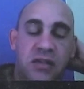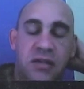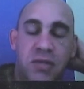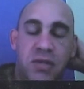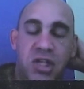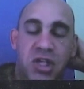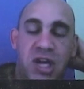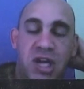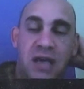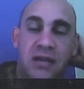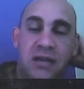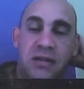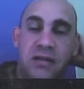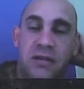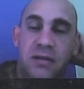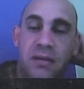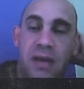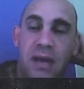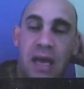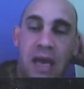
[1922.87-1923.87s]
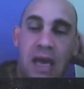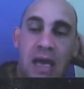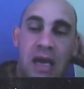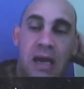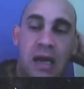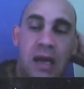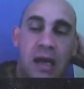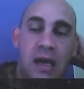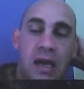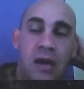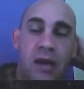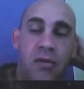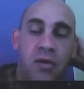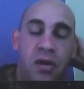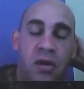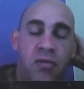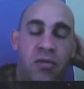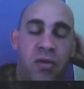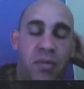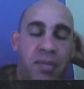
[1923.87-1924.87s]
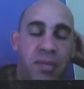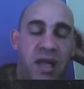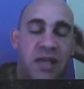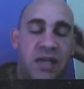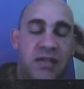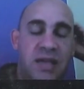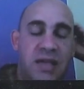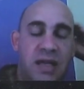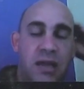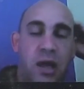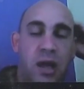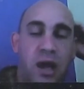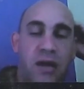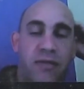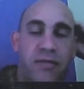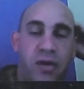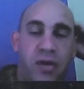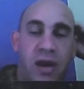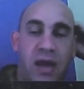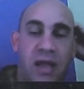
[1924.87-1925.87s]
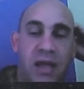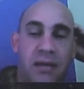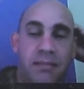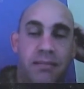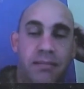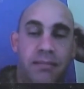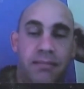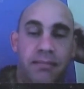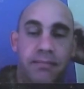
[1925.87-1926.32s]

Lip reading: some checks and will place that line of credit.